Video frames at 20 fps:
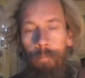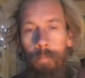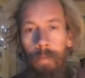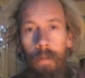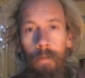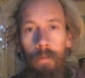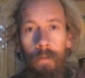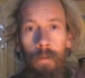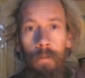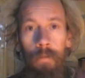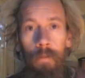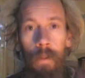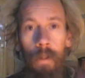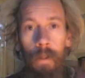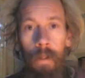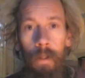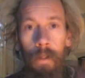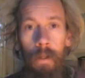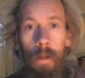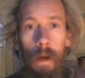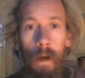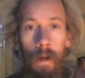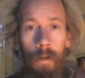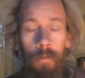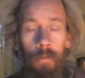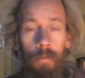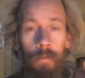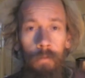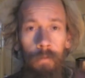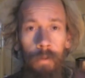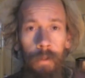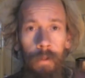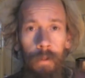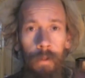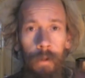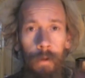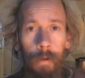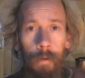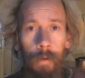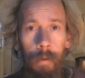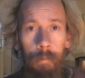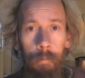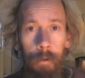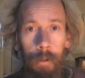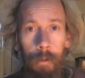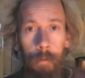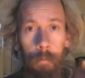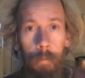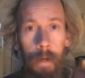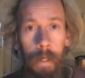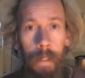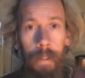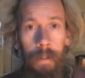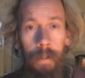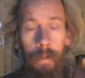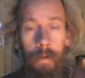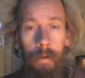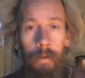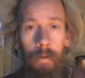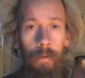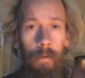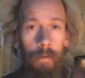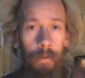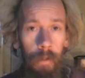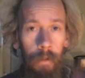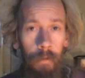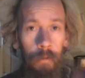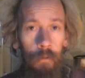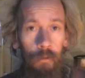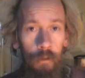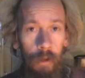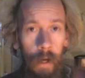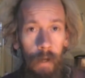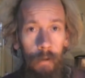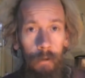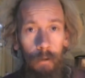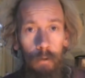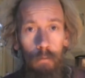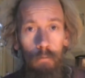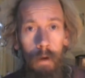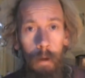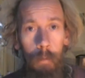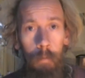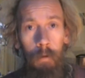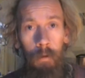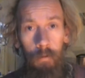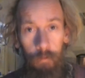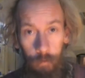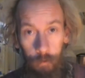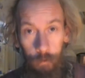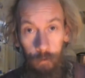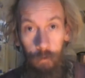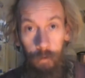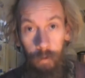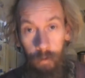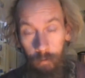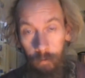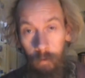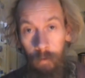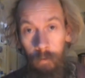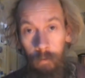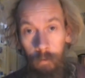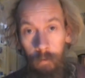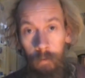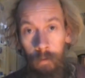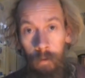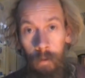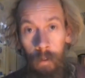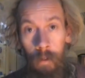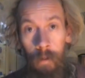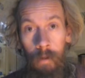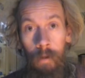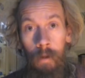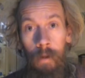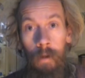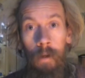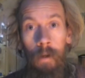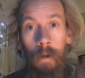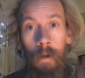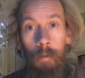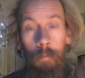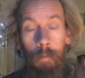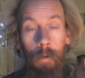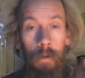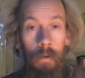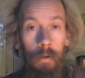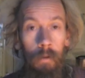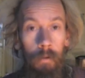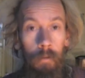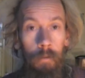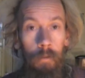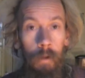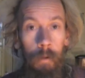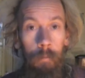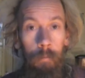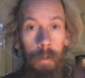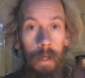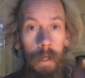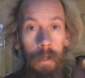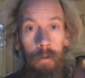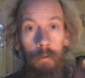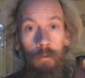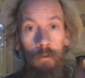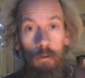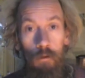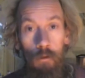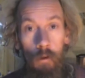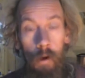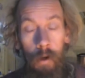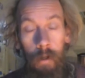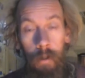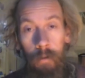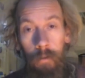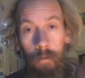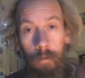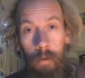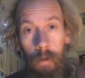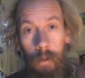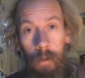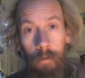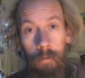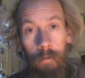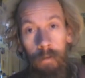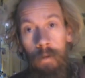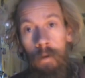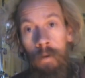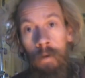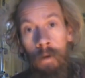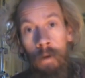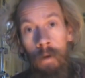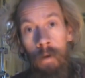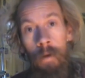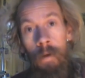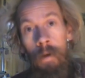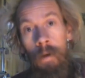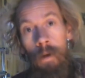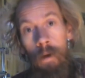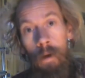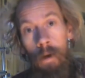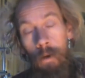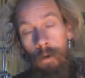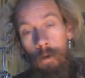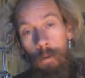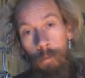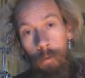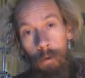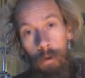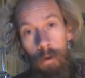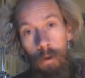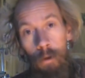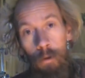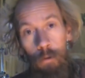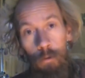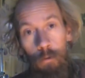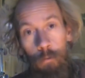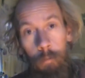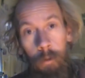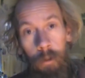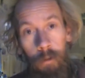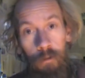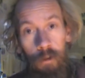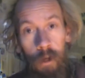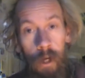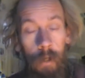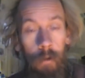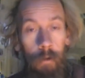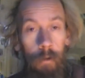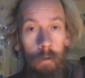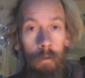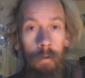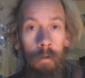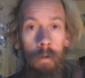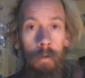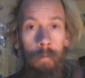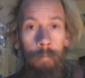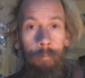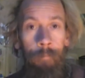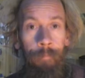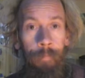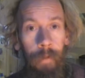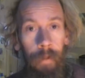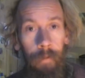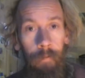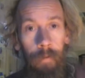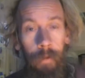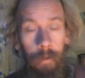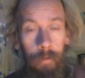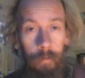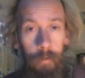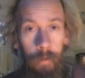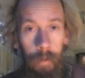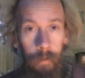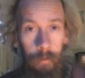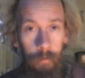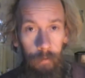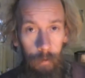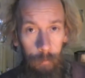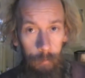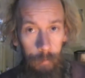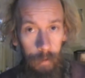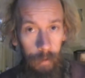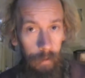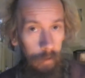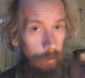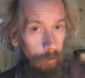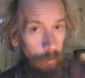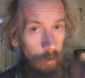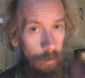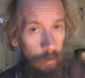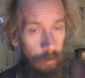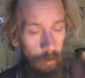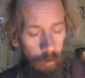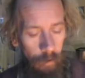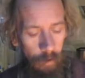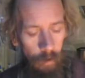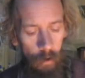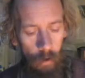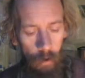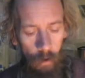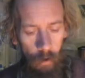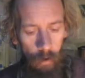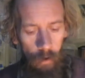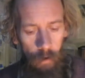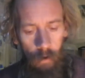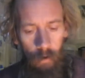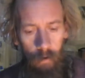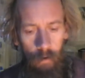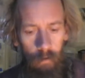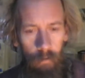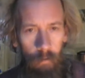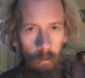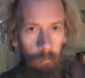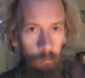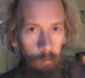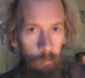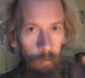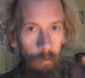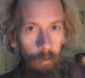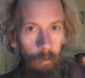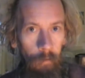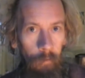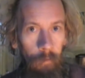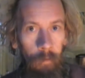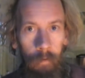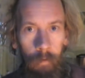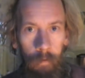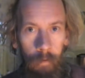This is the last video I'm going to make on this channel, Rebel for Jesus, because I'm getting strikes and I don't want to lose my channel if I say something, apparently